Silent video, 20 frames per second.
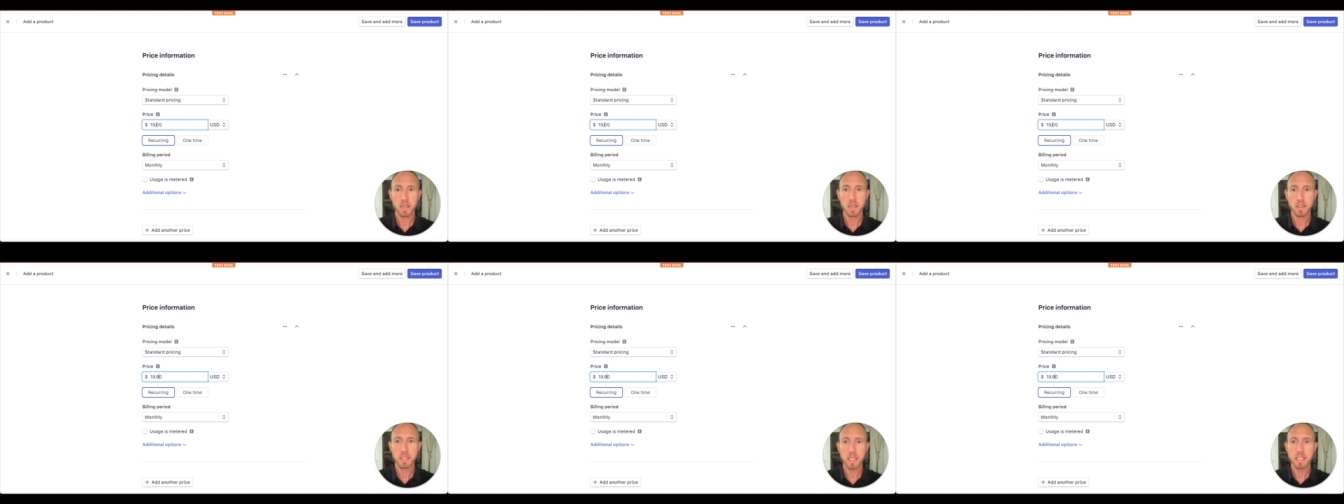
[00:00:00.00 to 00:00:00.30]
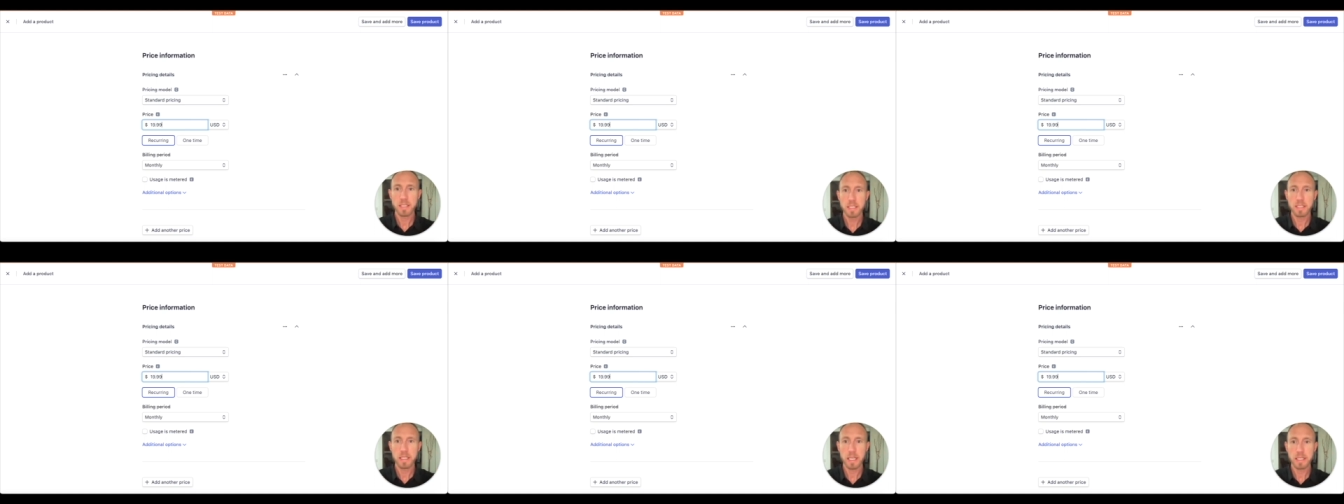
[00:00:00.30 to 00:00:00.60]

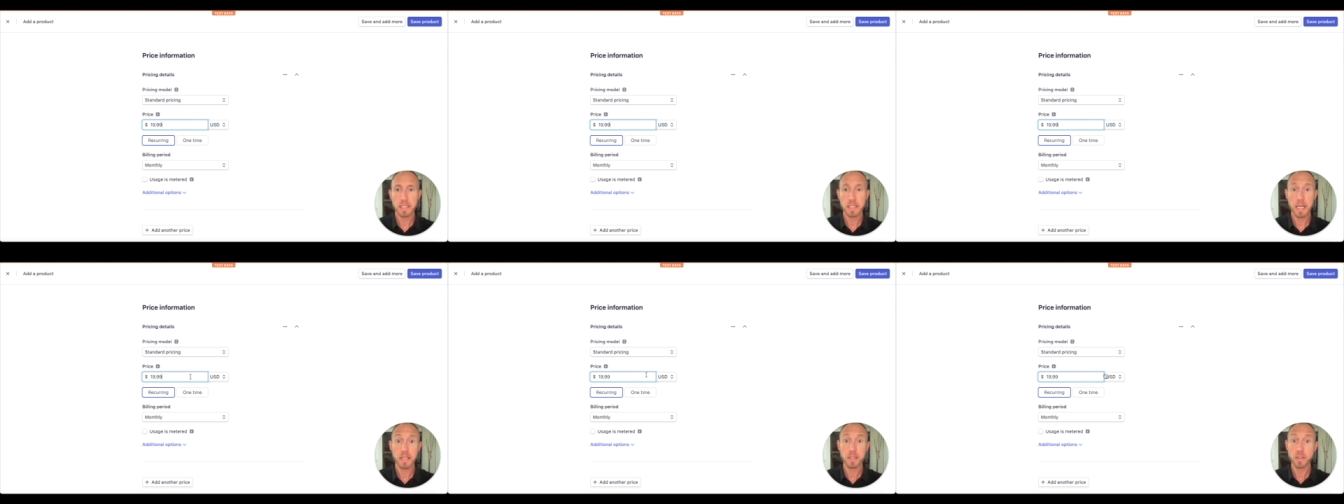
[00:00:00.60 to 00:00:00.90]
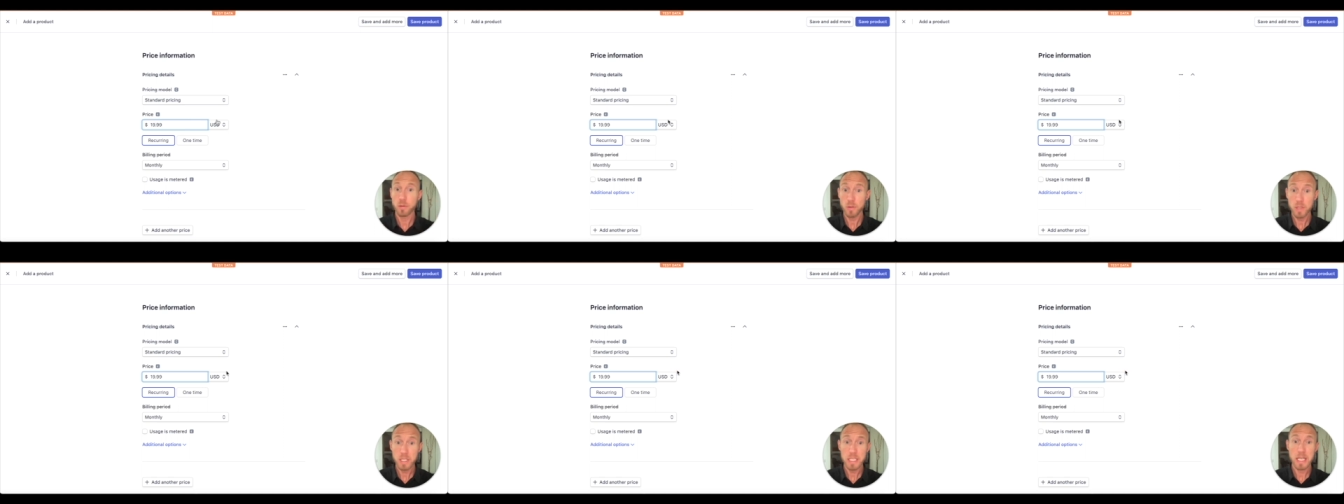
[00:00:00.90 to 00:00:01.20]
$19.99,
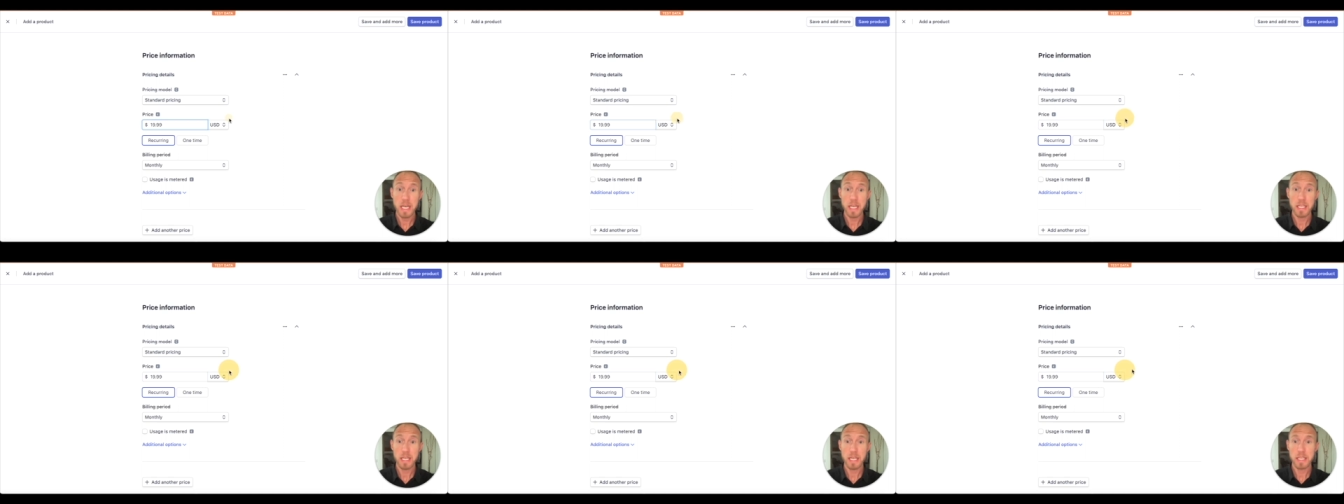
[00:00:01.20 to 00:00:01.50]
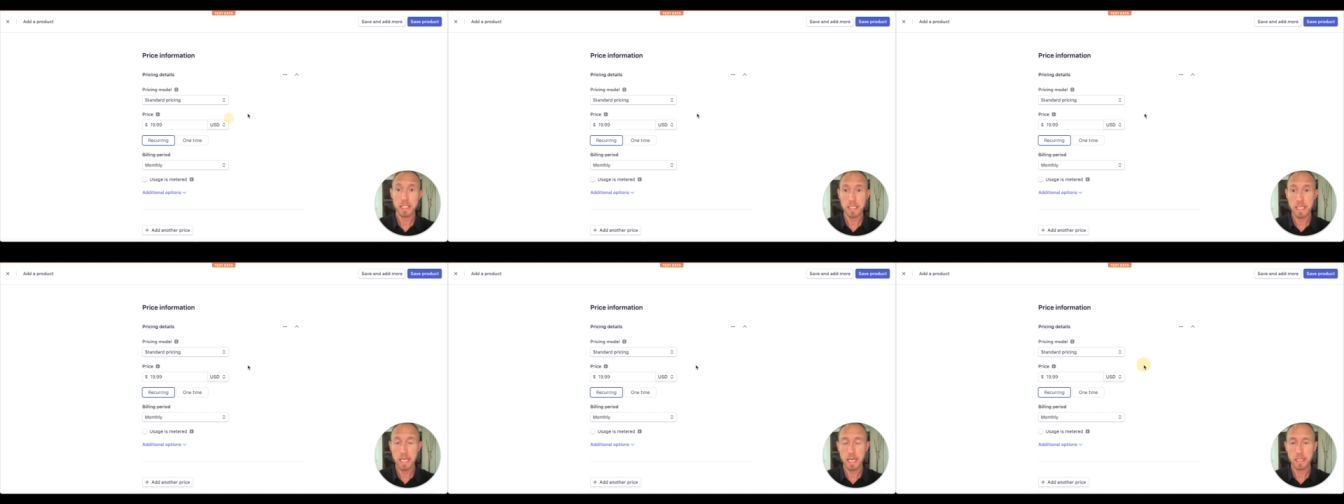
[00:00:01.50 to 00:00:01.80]

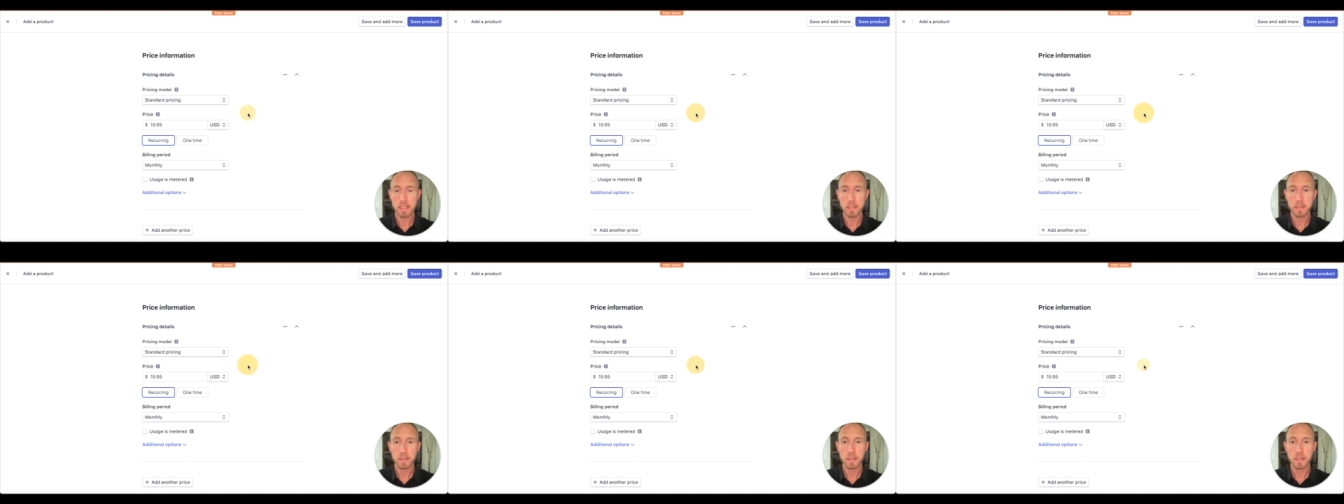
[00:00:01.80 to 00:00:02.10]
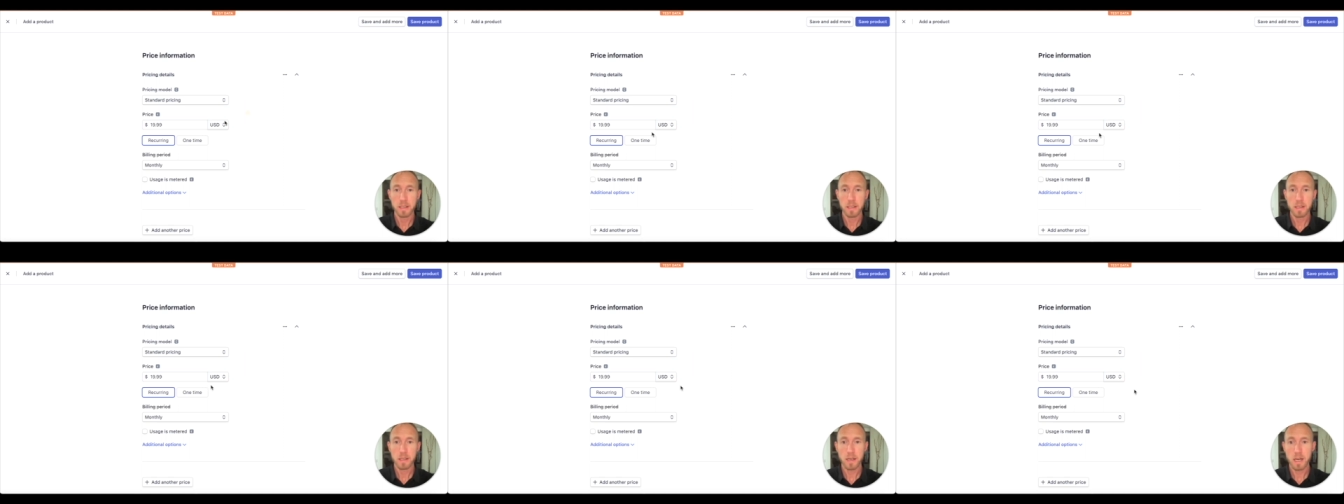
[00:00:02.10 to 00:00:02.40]
$29.99?
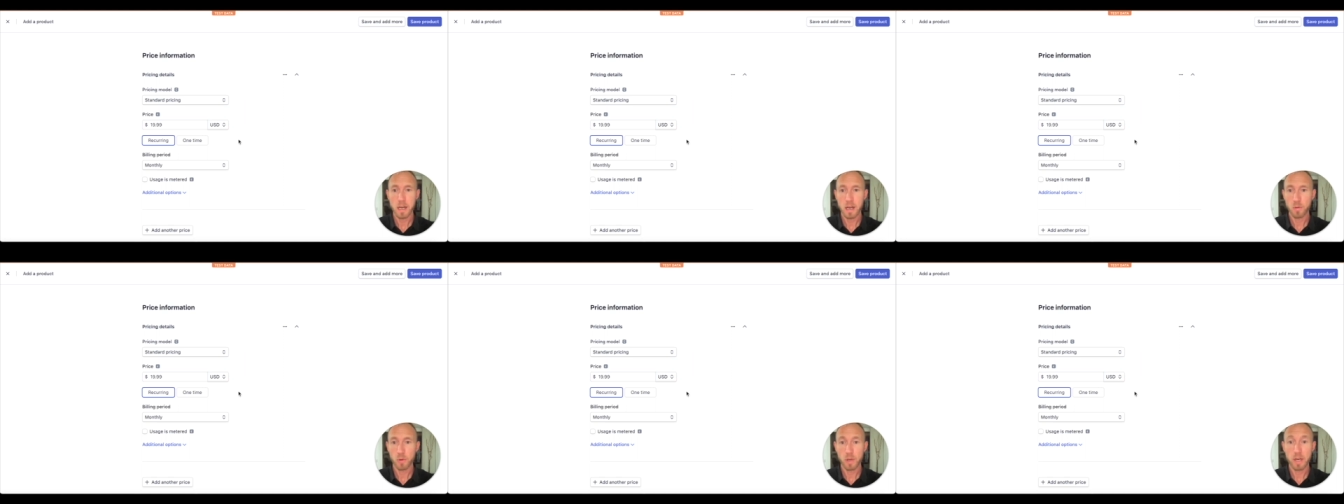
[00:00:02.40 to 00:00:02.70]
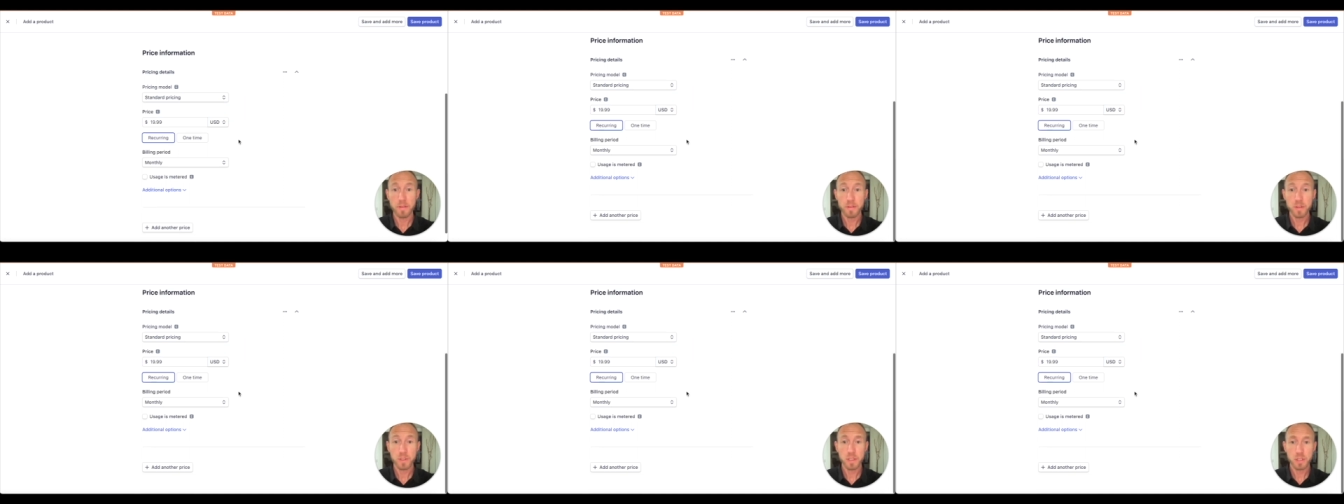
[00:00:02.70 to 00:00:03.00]
Uh,
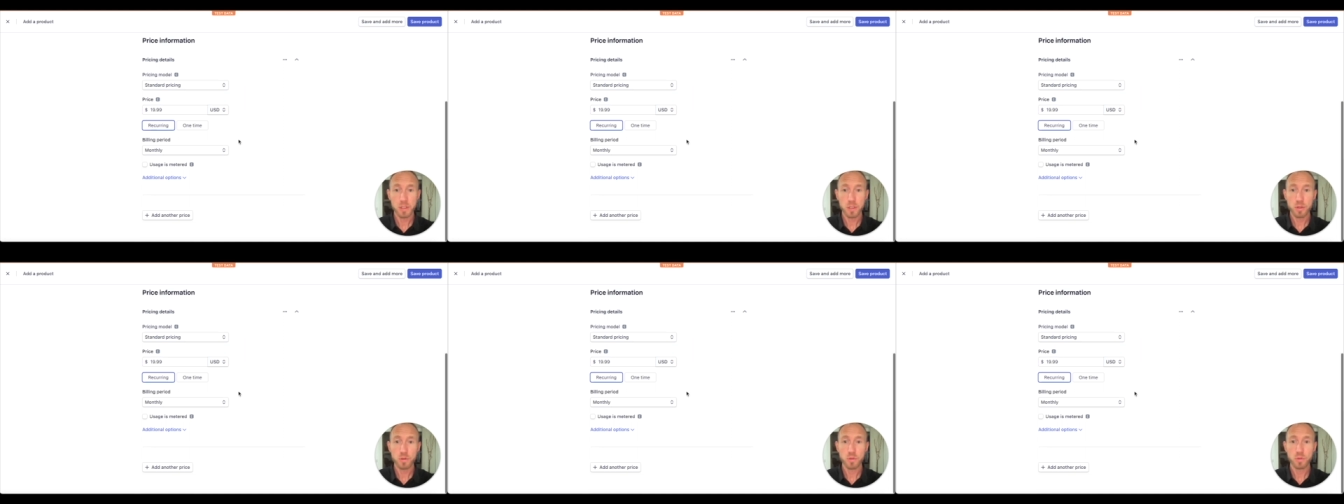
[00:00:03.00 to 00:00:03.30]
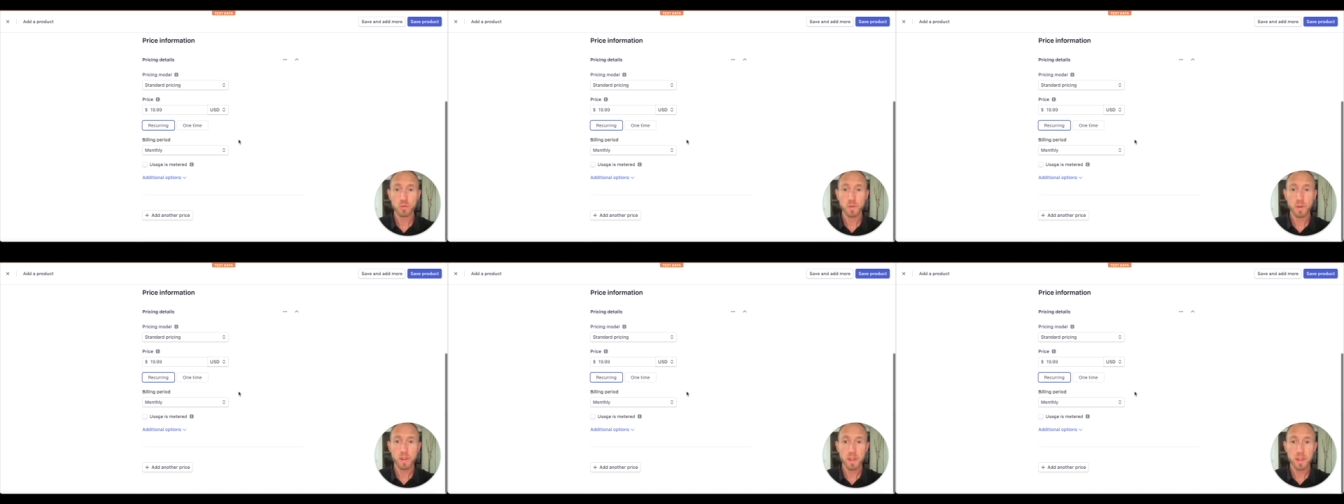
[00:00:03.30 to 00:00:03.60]
whatever
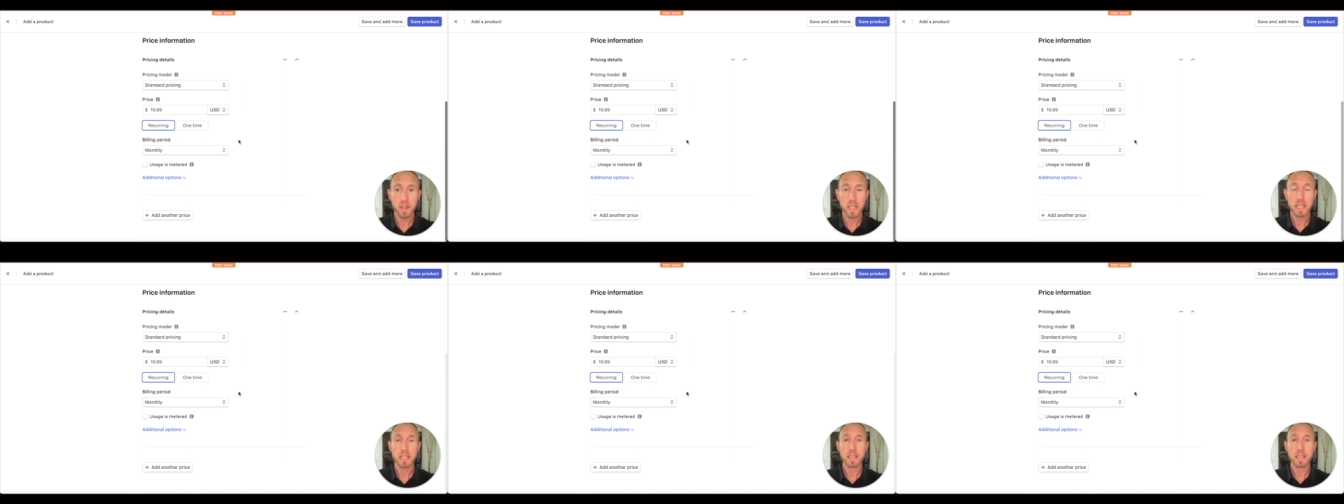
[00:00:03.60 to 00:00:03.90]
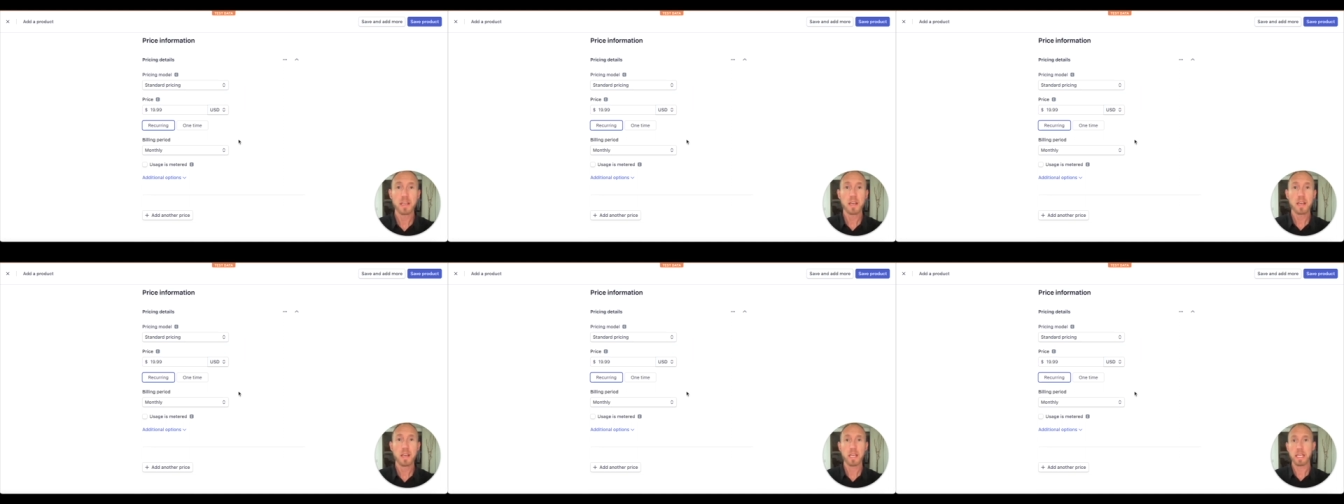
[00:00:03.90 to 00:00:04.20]
you think
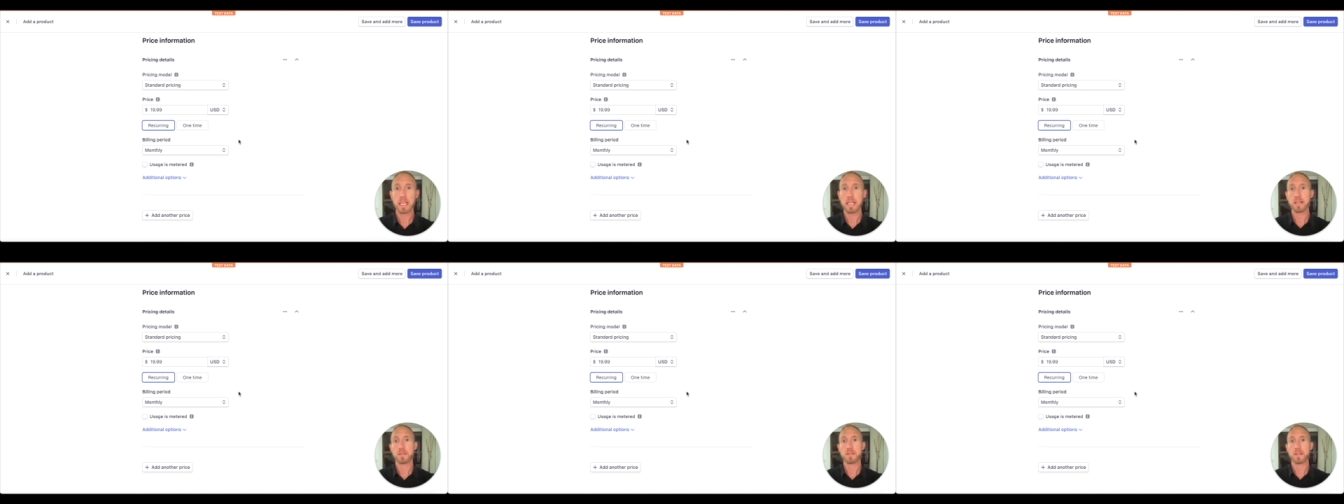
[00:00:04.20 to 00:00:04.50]
is